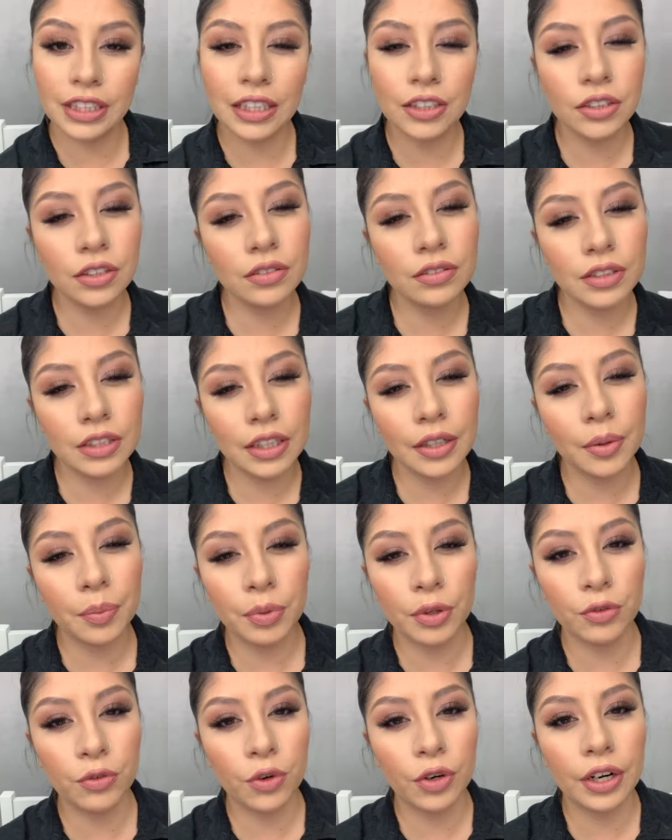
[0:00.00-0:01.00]
I should have done a
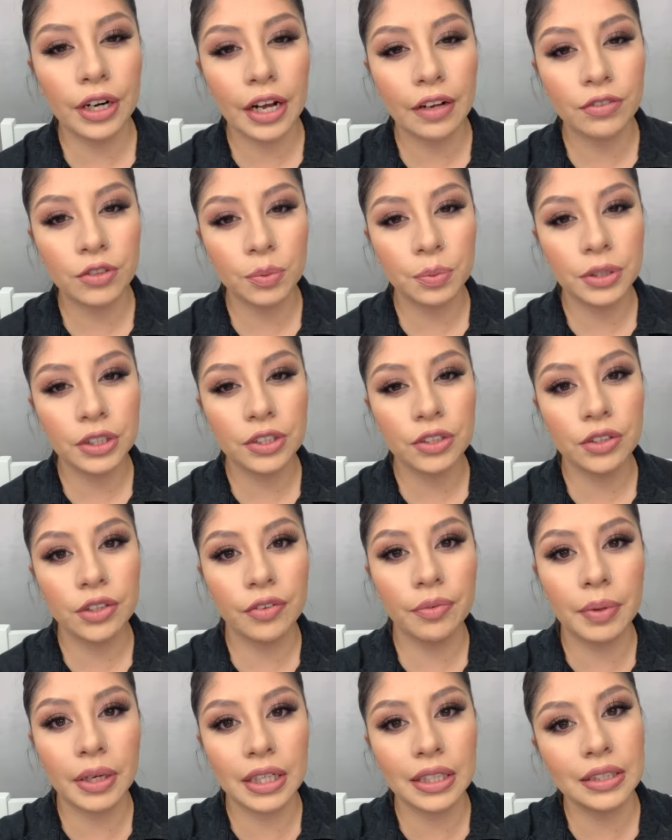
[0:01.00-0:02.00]
before and after picture
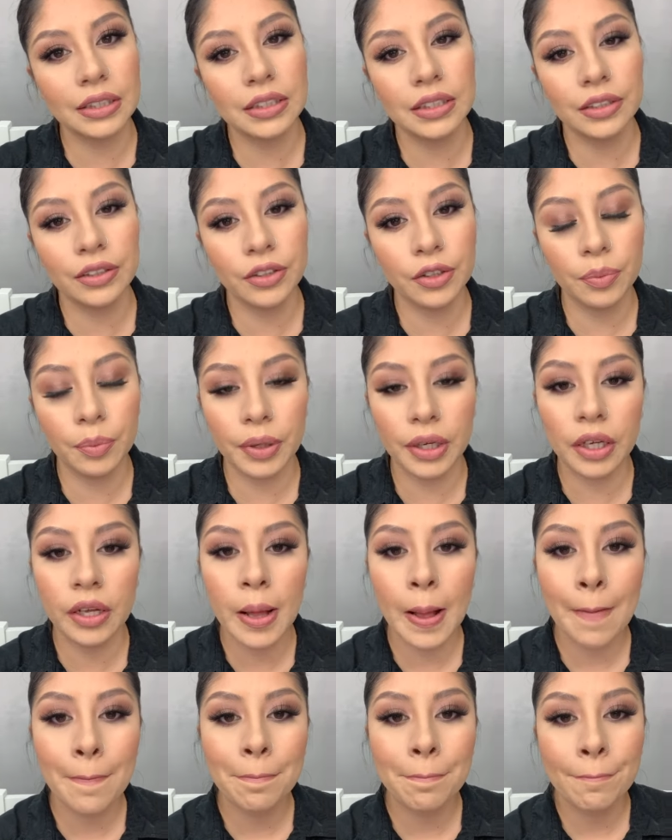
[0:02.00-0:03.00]
of my concealer, but
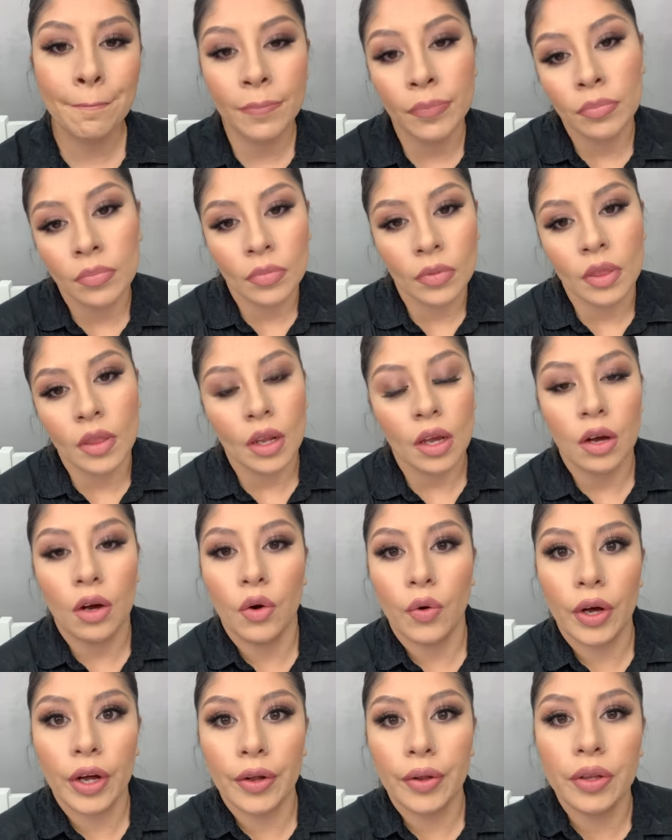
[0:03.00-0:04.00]

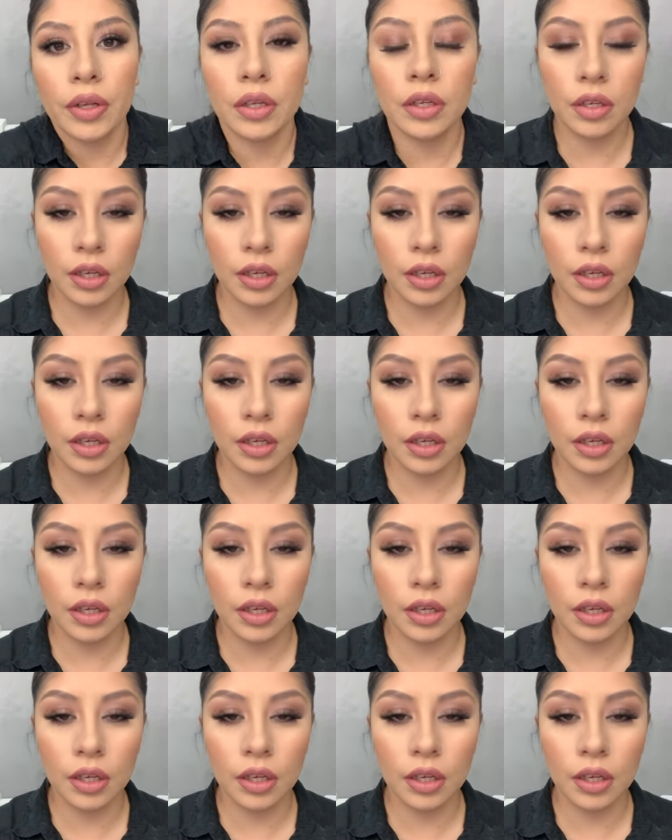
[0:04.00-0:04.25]
oh well.